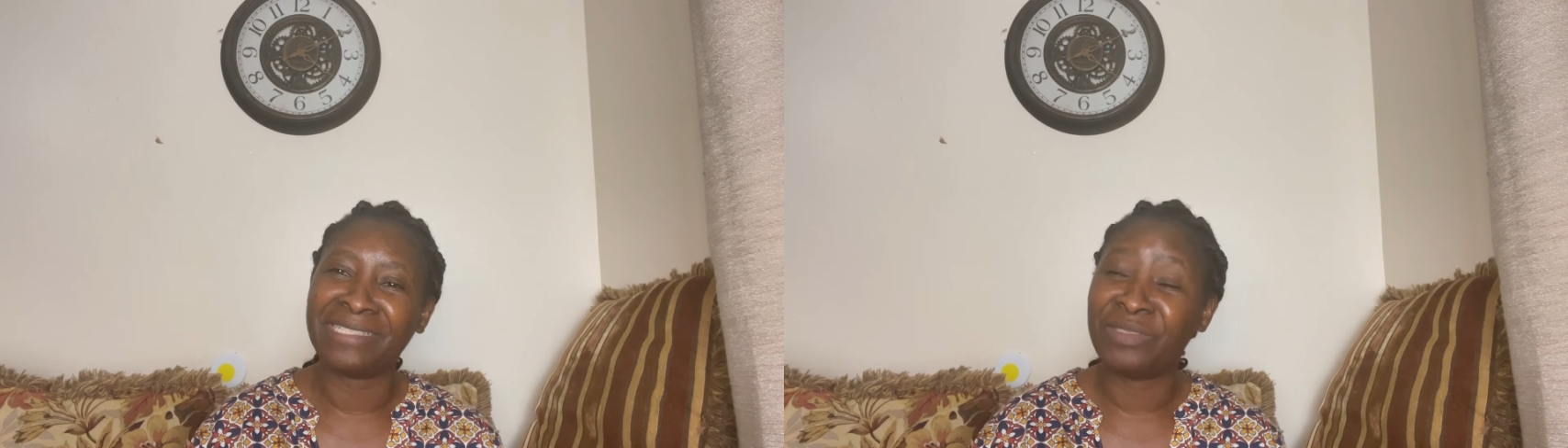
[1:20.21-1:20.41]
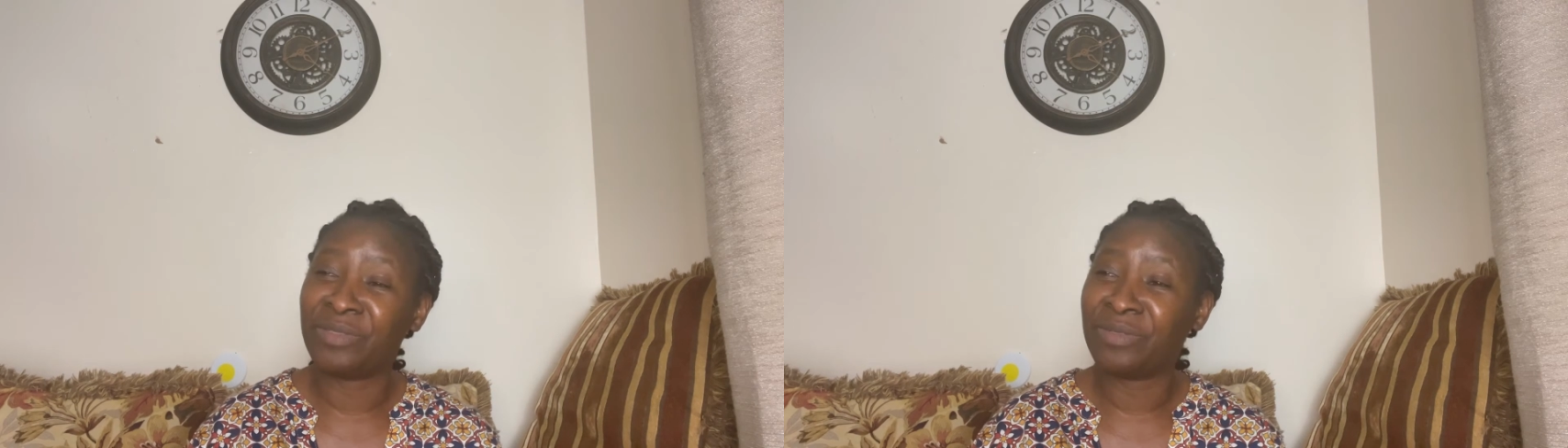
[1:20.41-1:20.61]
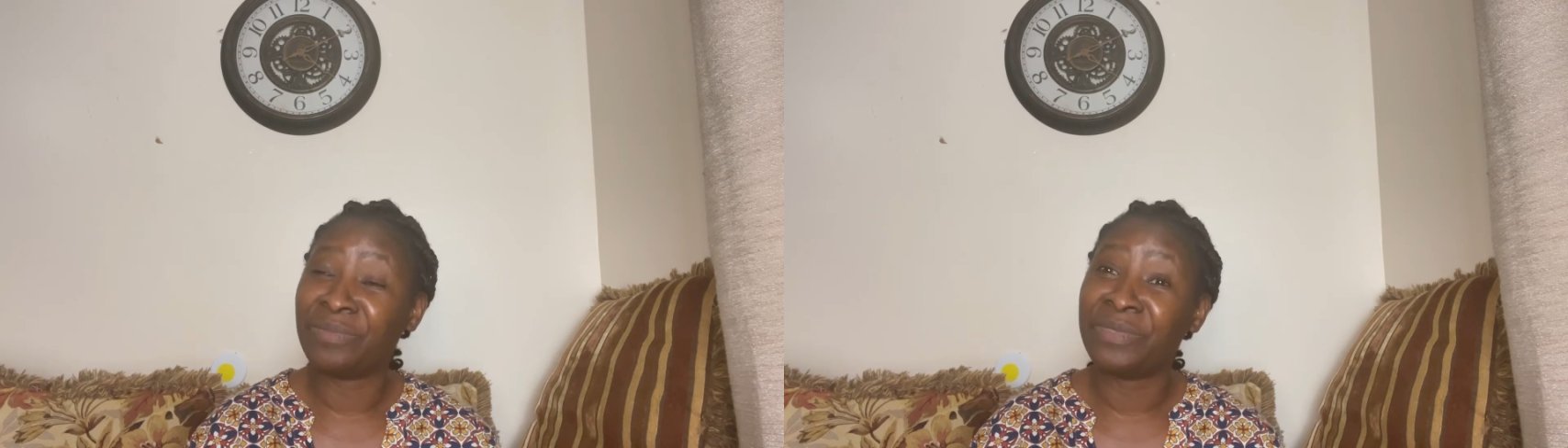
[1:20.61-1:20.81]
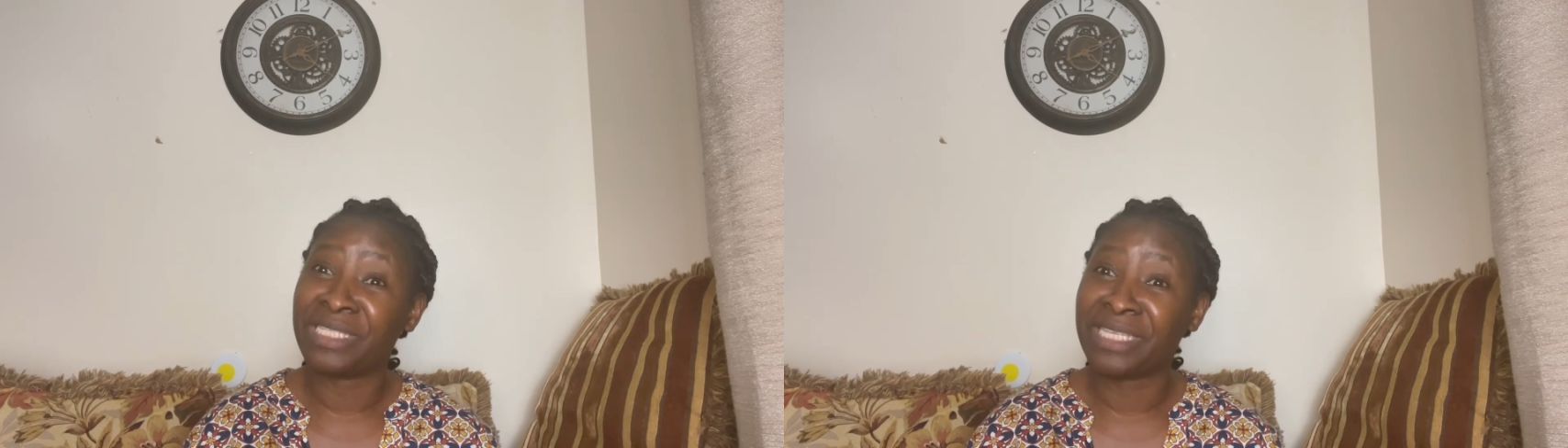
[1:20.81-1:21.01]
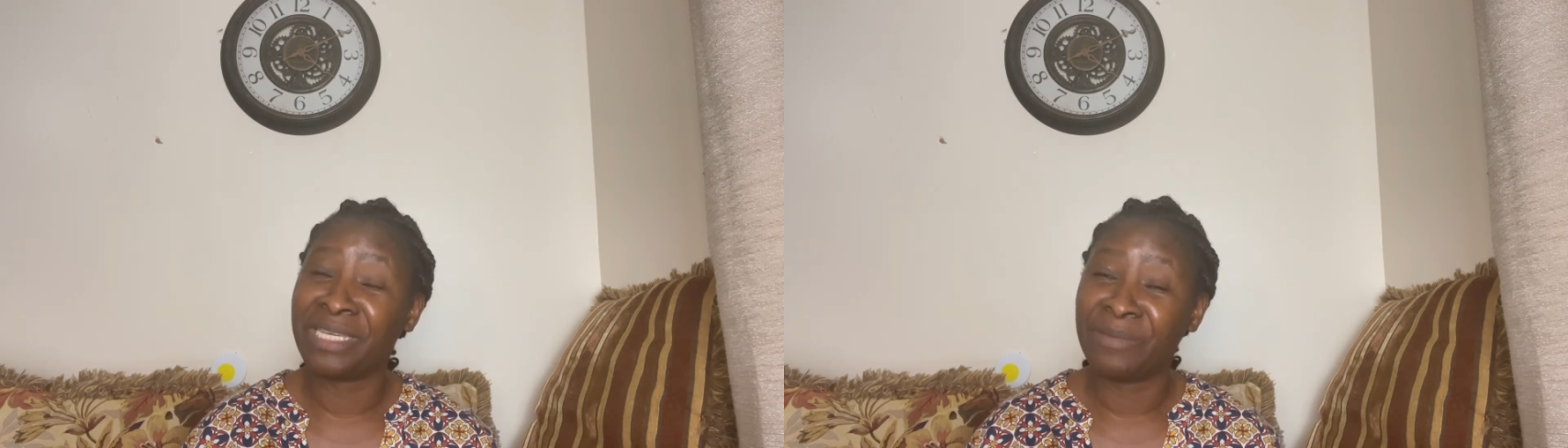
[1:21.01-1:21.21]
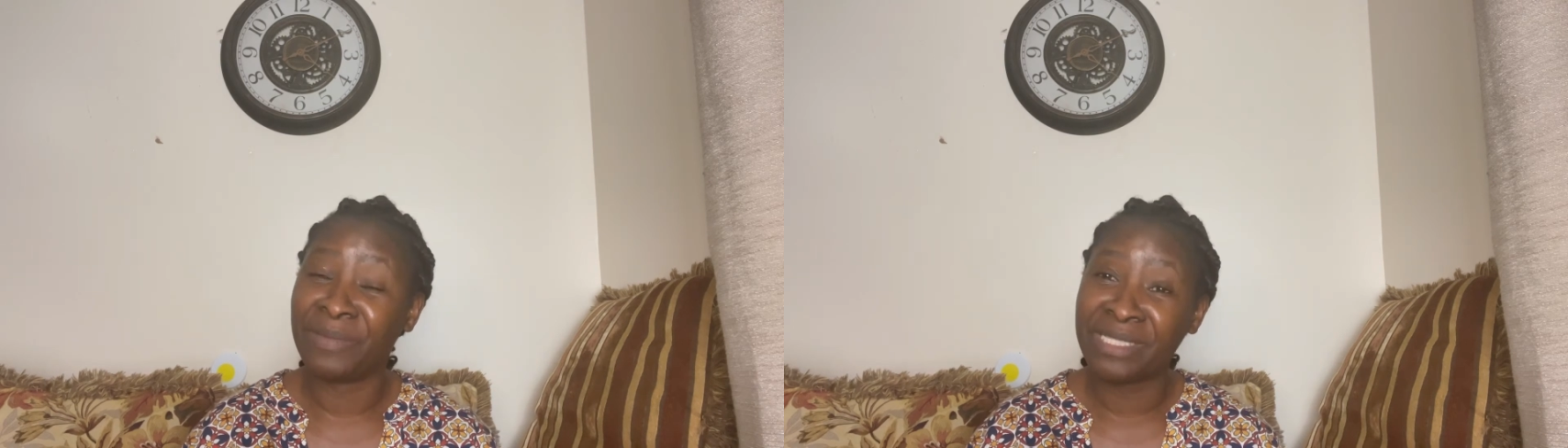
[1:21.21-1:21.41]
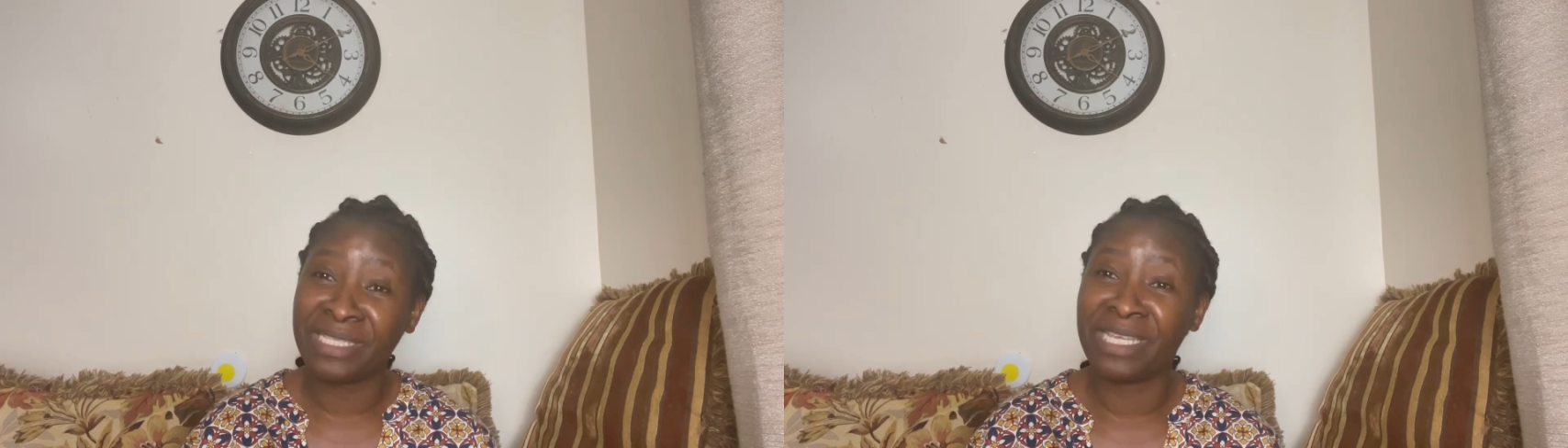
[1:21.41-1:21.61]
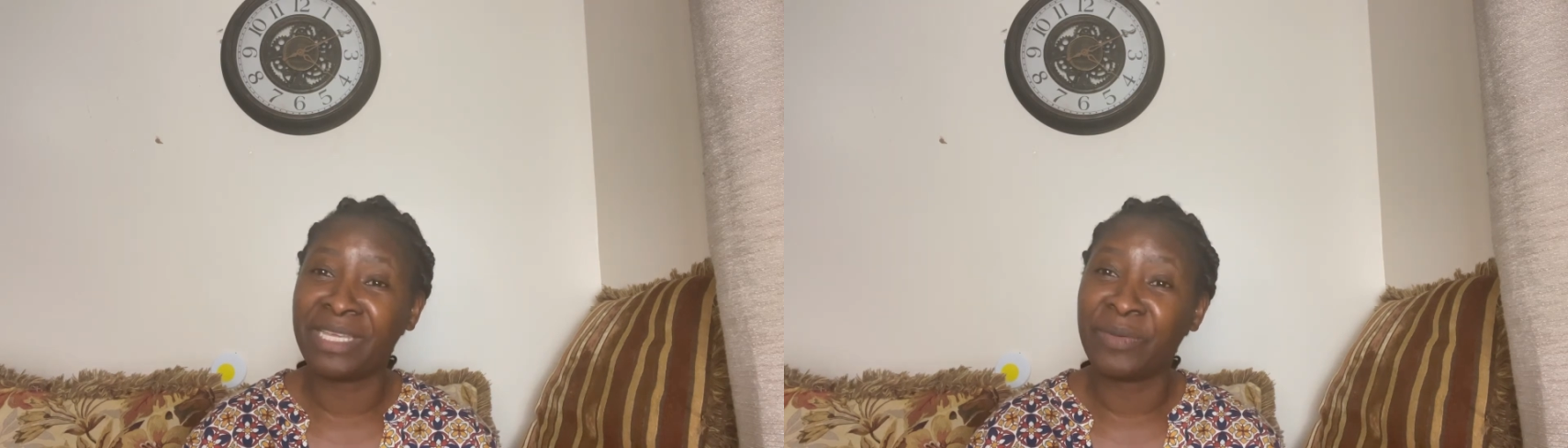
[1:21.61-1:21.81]
you know,
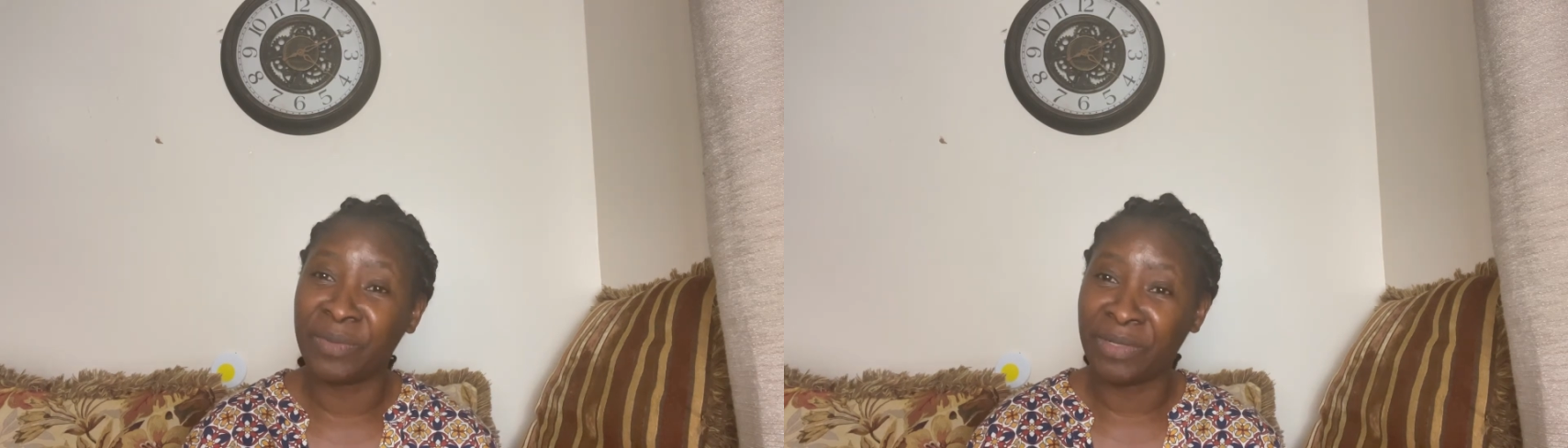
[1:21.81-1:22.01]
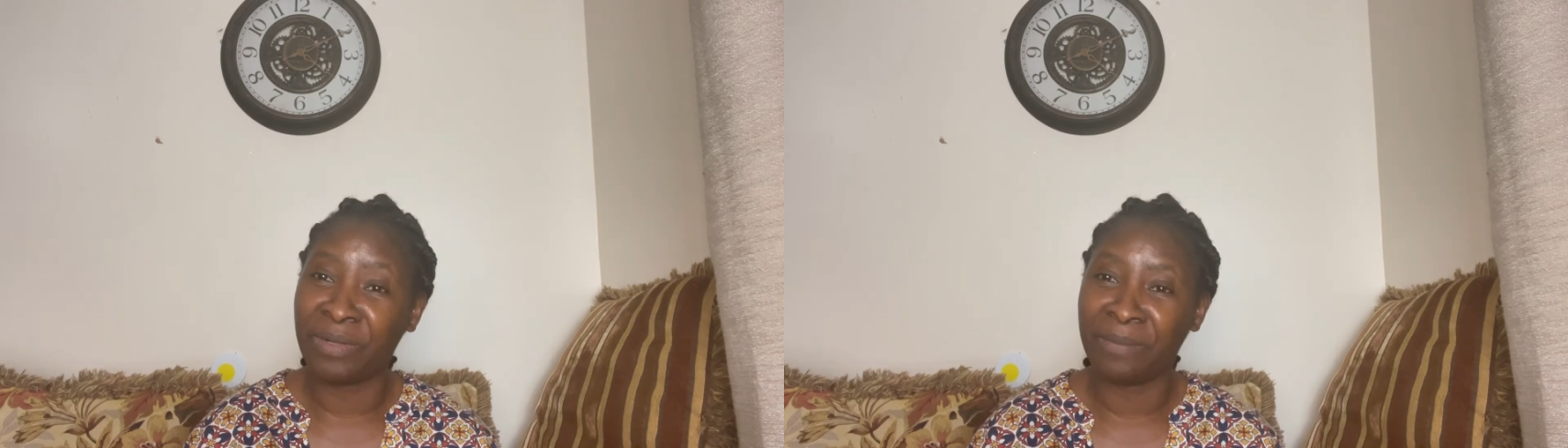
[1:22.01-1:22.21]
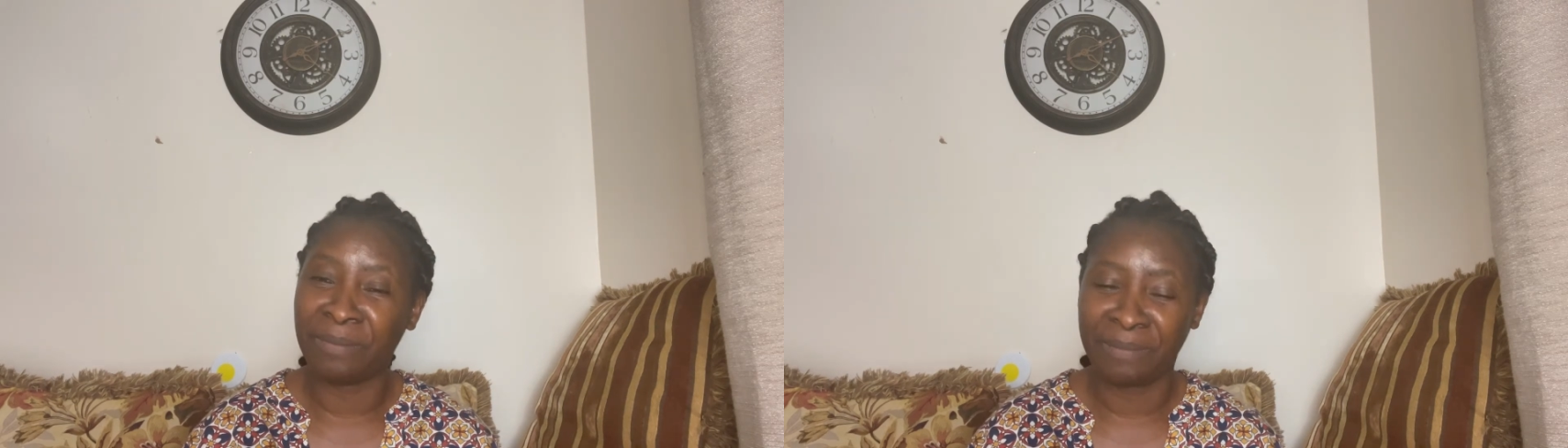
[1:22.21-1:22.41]
mistake will come.